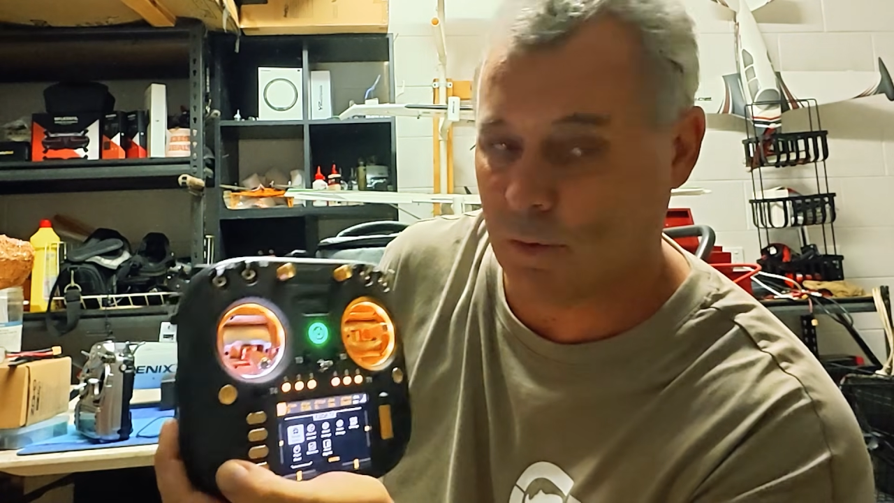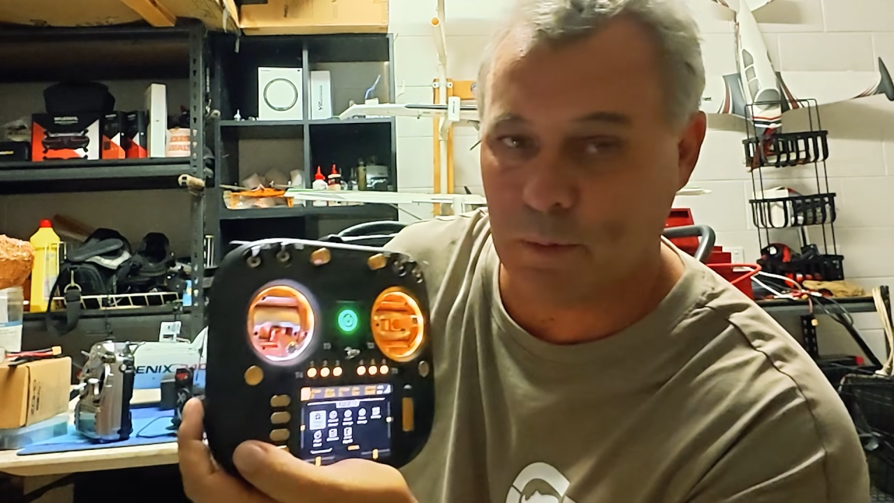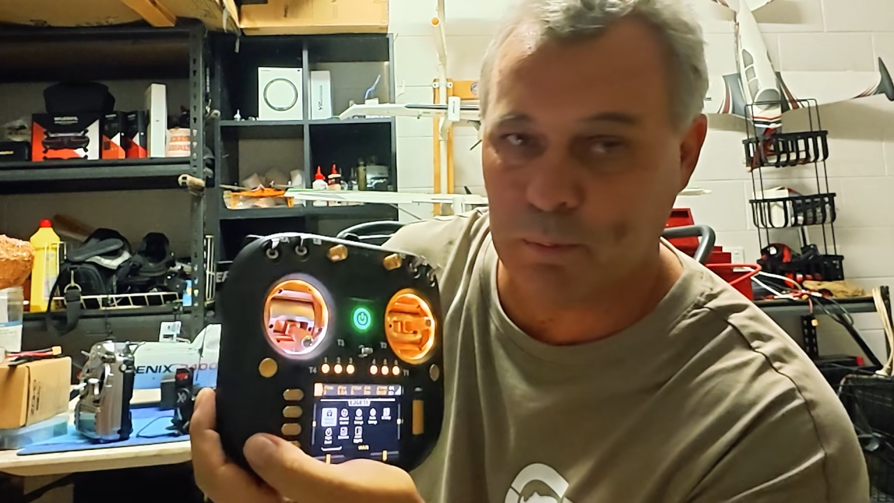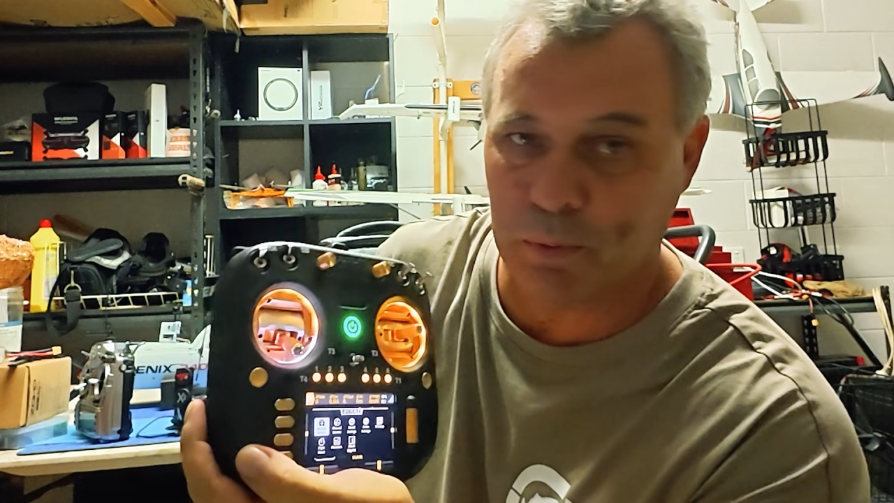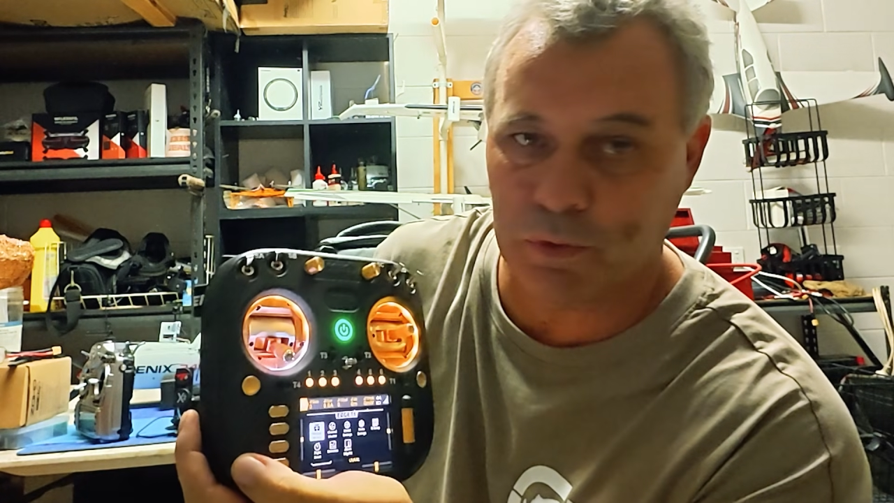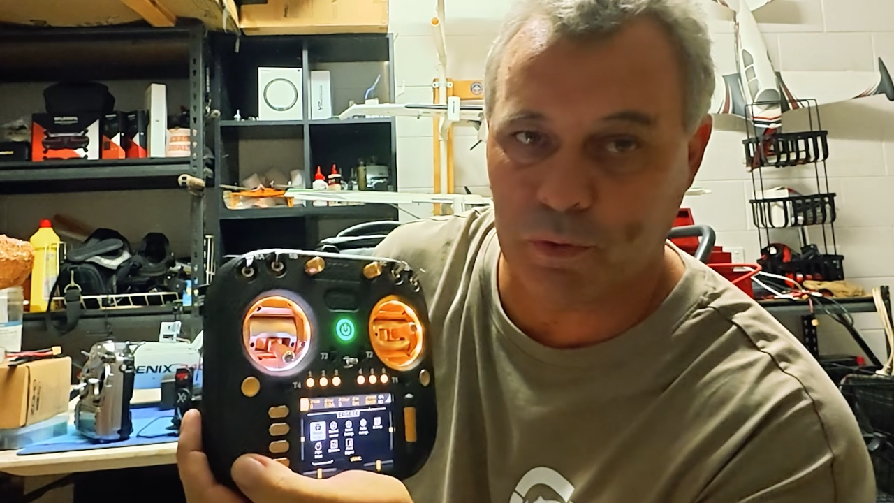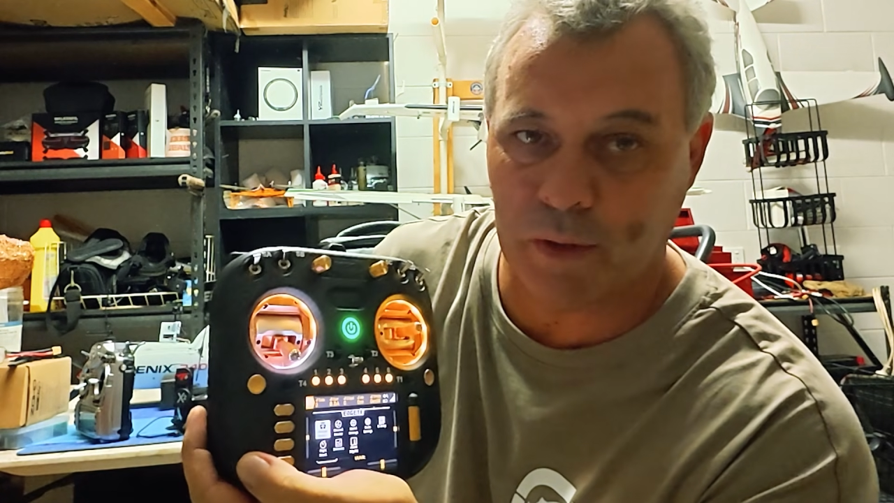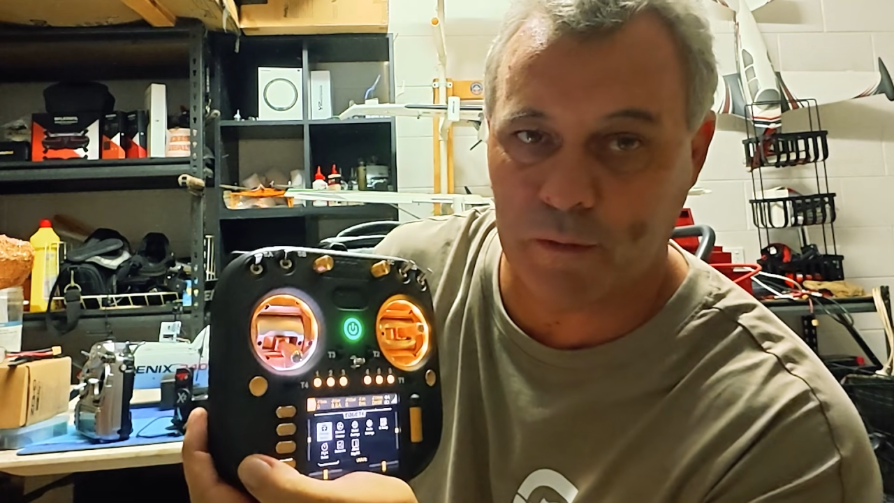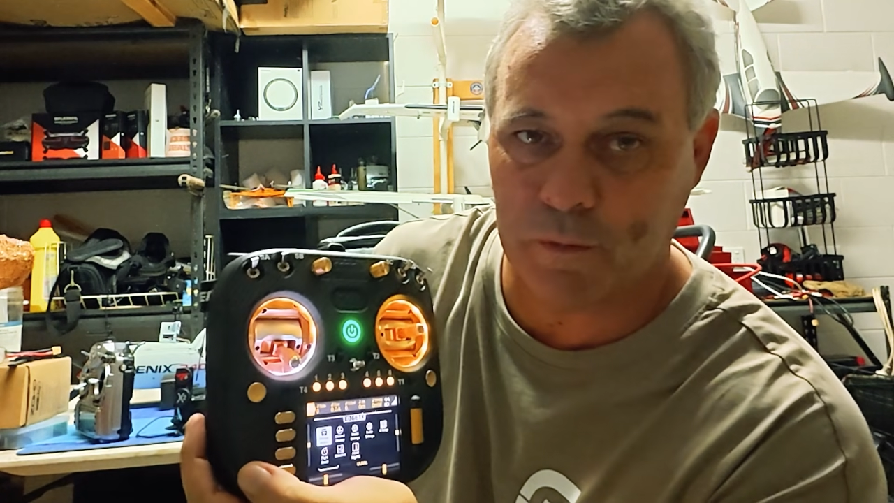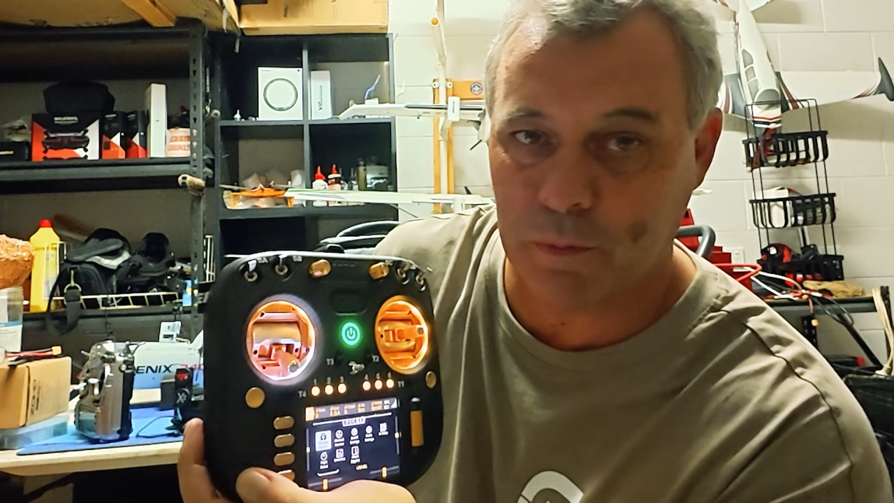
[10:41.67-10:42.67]
I bought
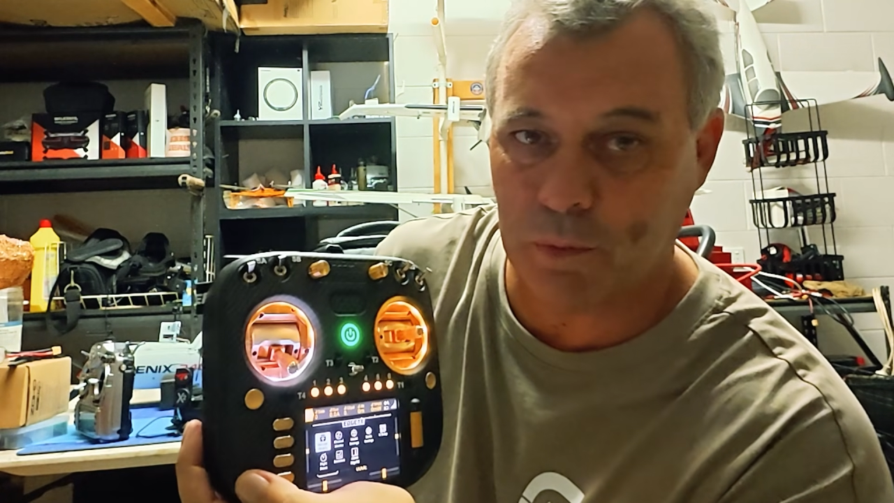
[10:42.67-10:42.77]
direct from